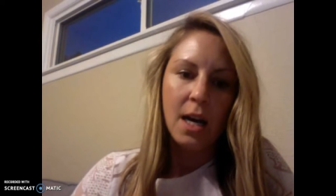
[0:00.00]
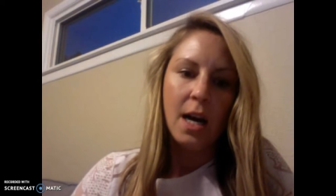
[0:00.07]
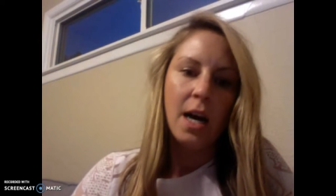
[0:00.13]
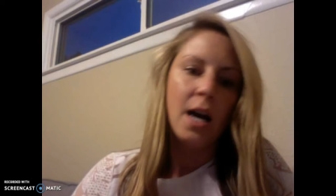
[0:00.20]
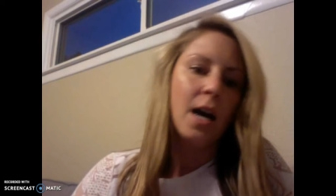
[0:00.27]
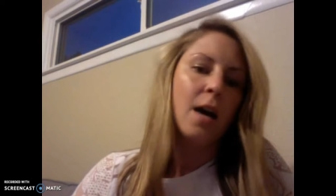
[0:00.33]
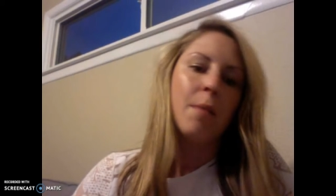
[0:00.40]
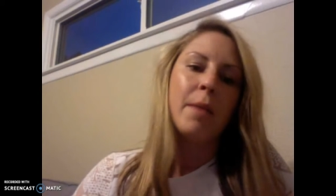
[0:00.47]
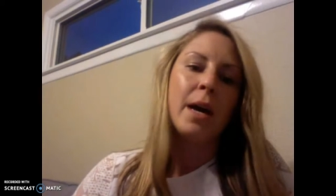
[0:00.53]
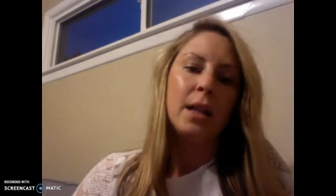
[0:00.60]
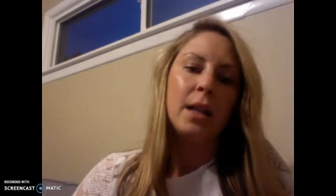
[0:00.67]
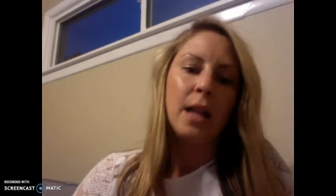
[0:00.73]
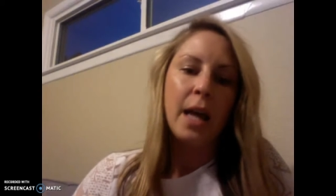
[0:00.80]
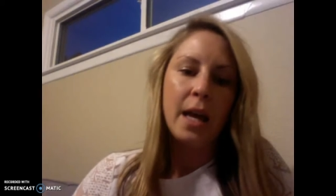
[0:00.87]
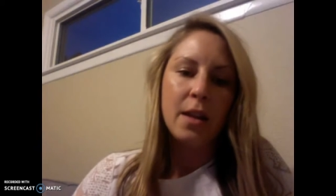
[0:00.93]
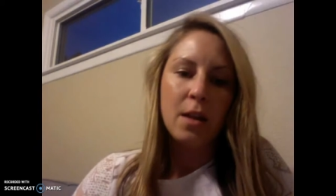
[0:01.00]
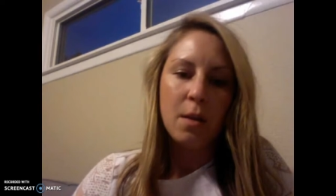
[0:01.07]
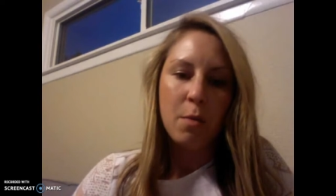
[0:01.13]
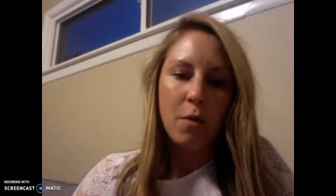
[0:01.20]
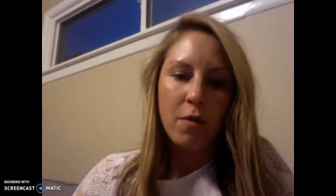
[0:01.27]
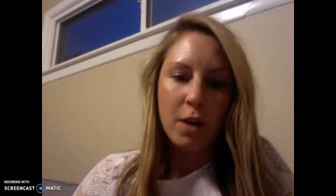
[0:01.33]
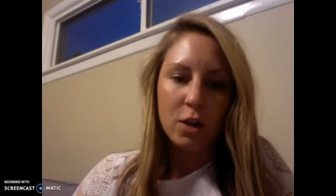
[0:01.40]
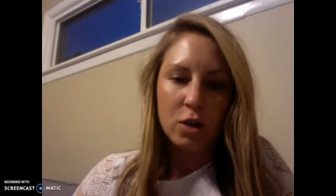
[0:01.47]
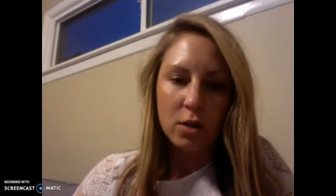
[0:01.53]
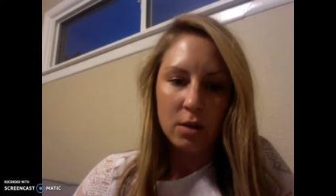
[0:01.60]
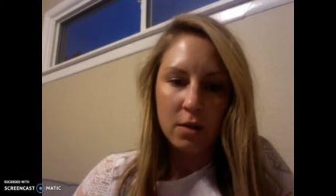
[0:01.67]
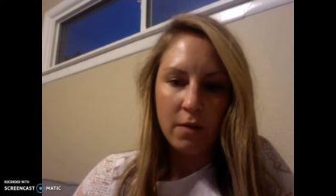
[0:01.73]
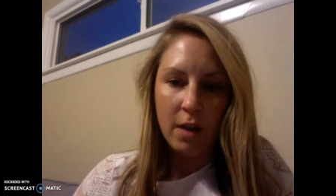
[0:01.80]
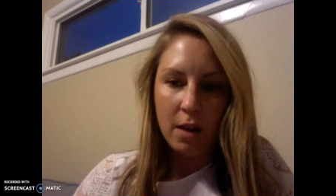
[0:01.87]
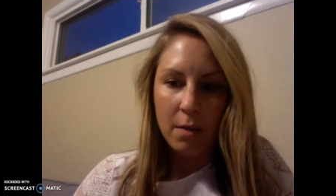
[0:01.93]
and led the professional
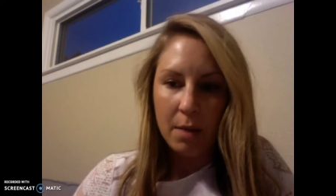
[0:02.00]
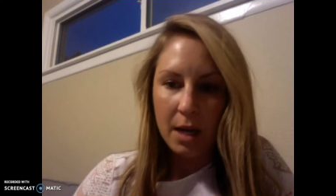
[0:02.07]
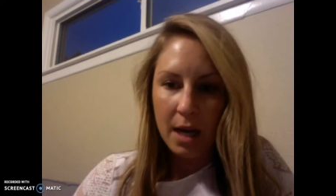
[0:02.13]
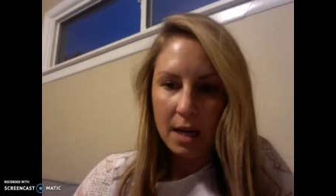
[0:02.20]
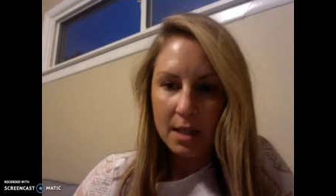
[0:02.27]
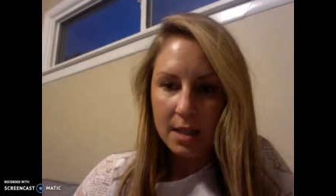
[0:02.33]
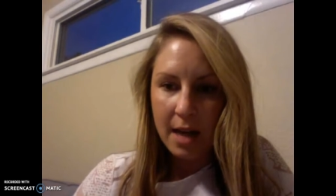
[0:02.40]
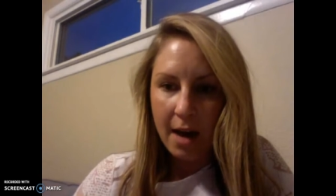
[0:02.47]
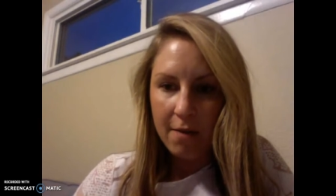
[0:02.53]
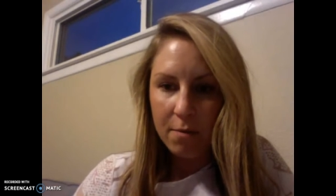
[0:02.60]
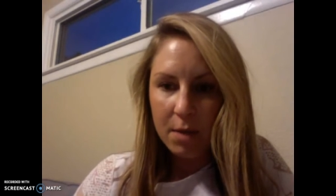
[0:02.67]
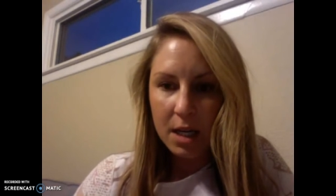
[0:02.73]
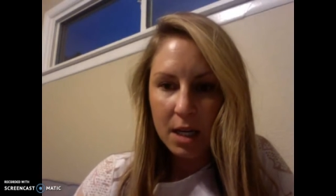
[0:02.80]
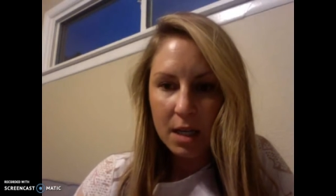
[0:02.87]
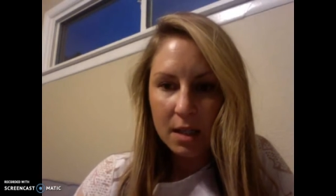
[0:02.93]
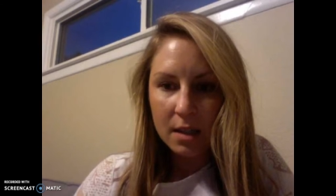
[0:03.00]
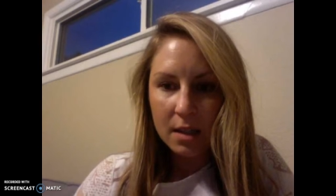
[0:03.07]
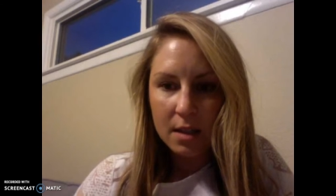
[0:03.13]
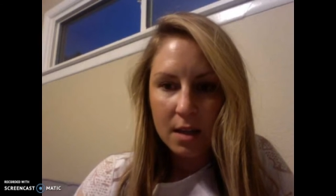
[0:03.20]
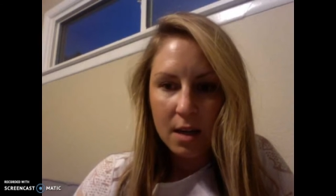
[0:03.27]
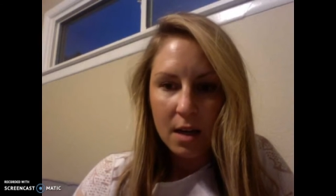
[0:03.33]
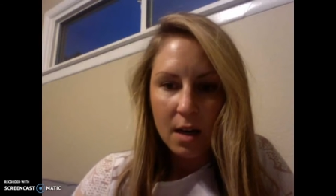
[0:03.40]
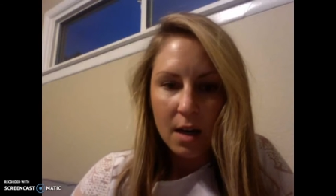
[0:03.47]
development at staff meetings.